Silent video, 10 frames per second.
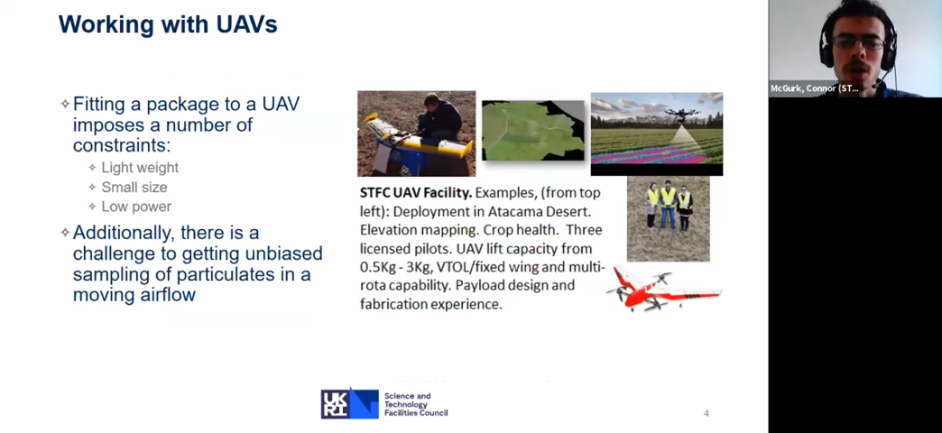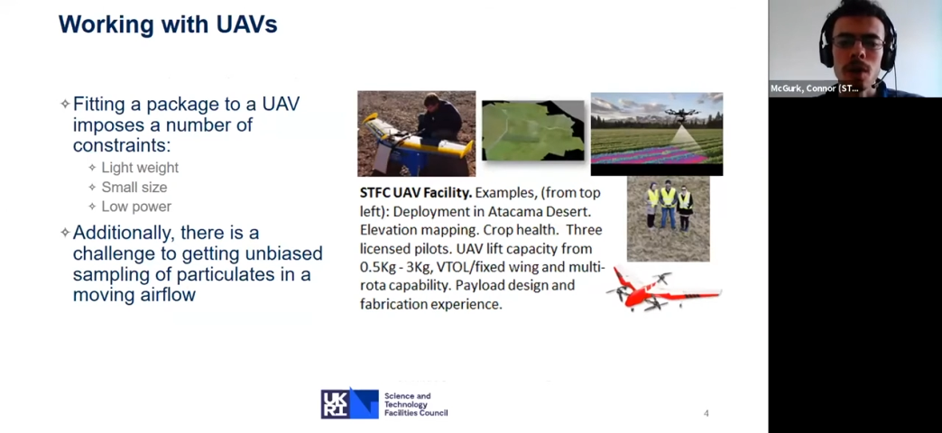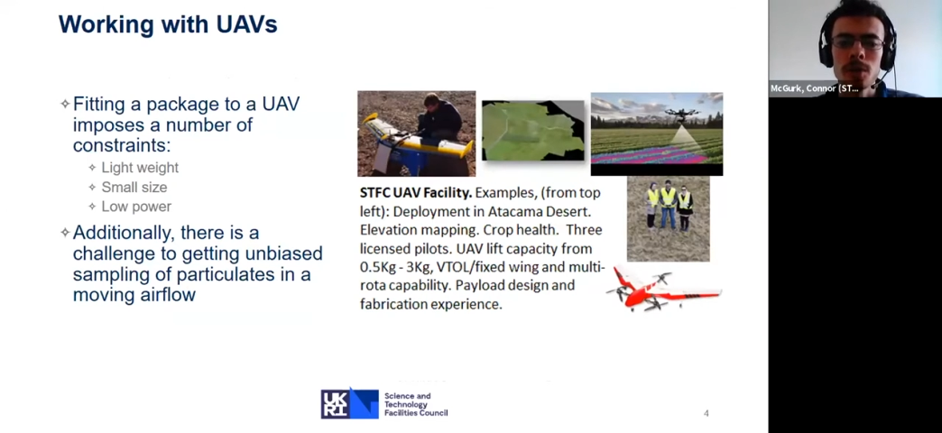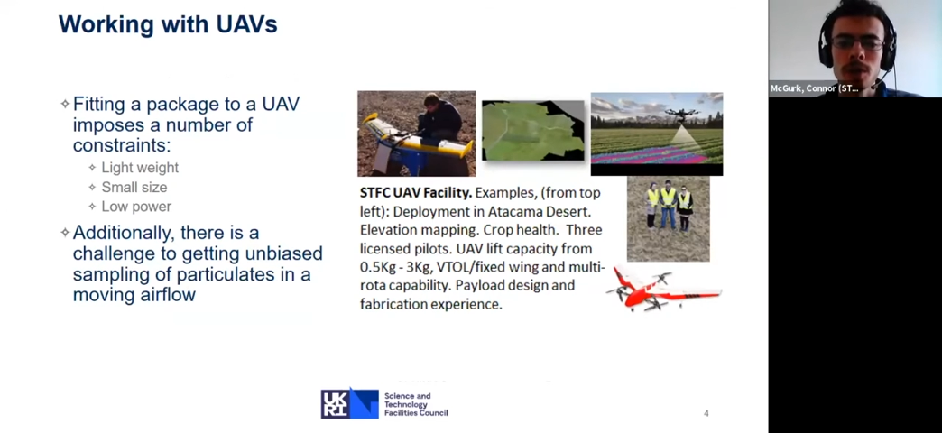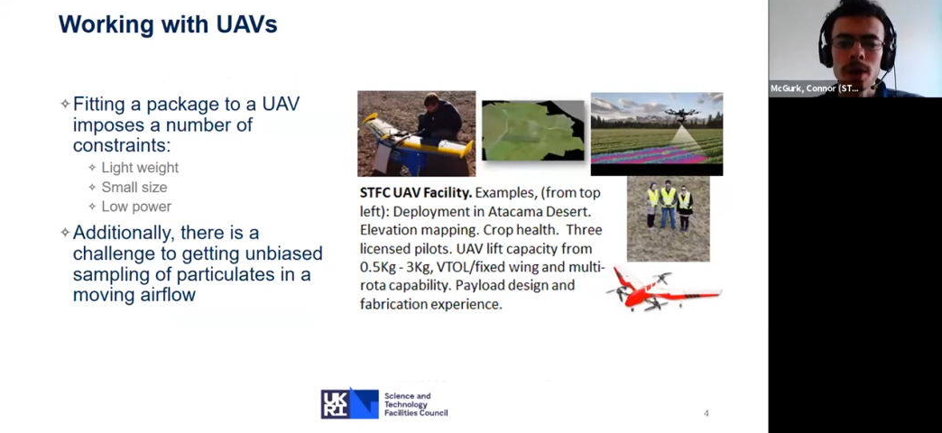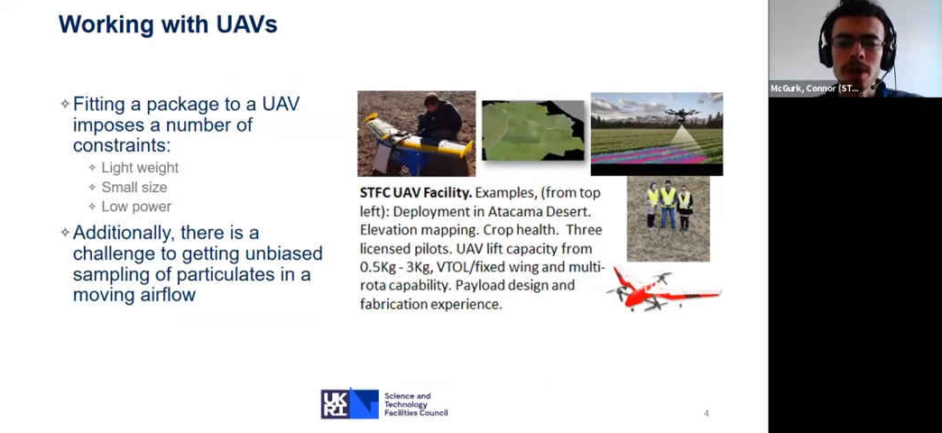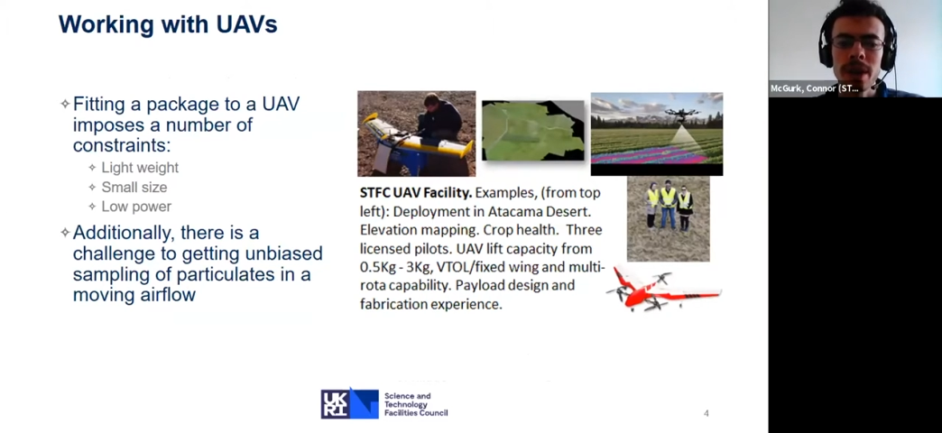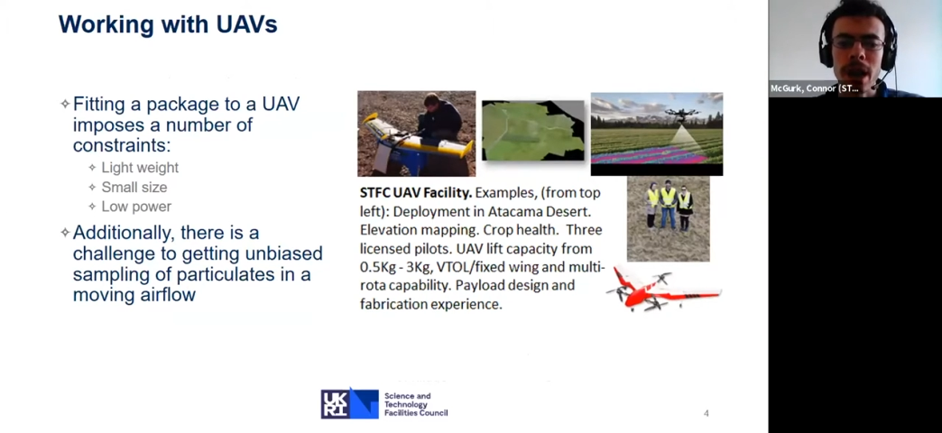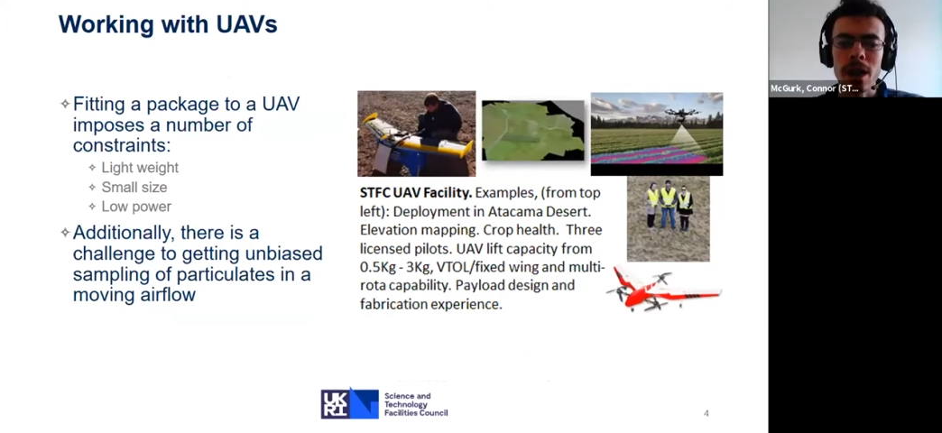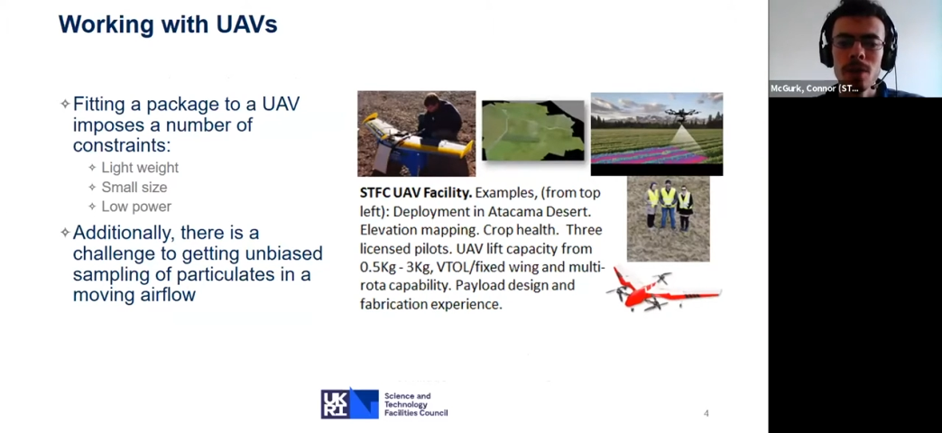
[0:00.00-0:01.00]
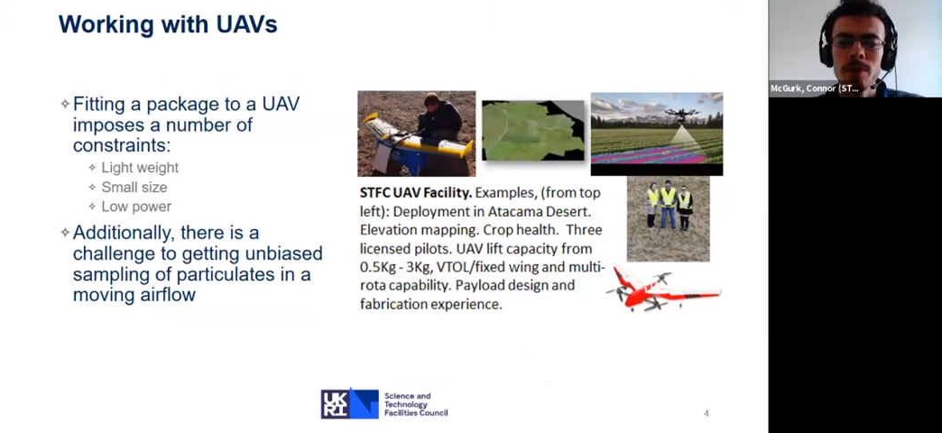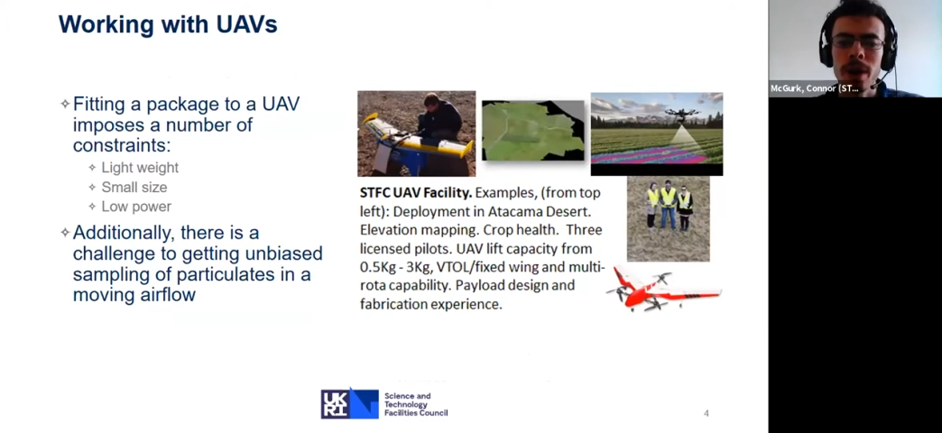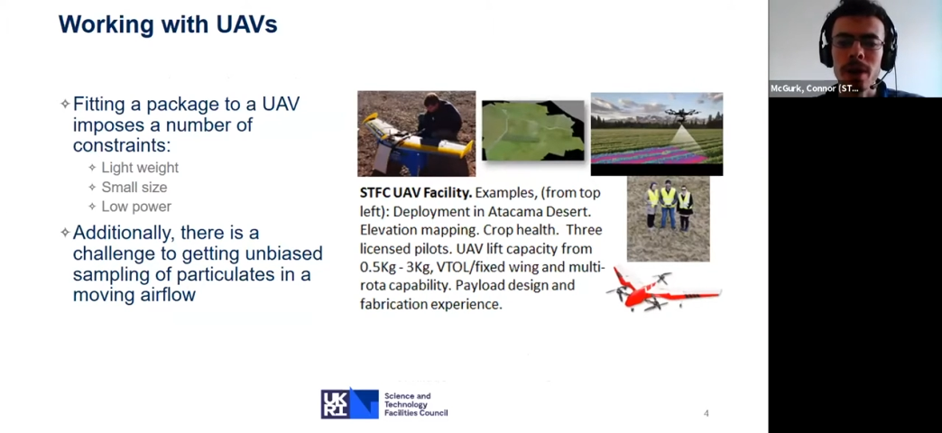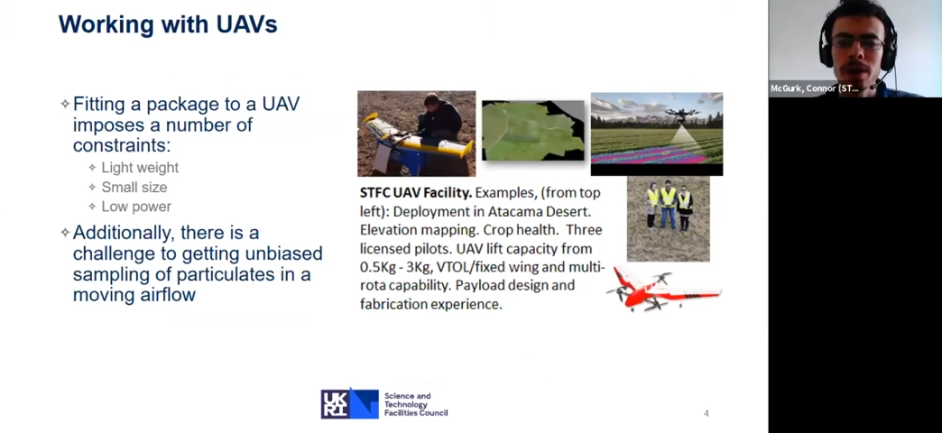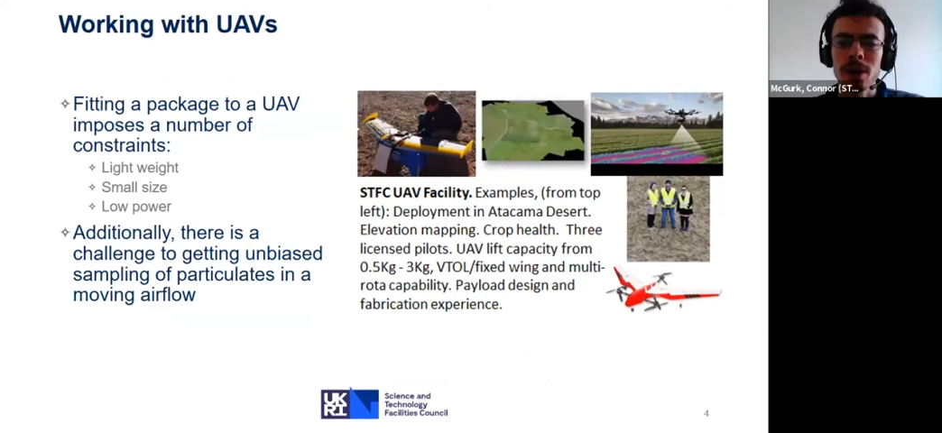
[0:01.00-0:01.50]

of trying to get unbiased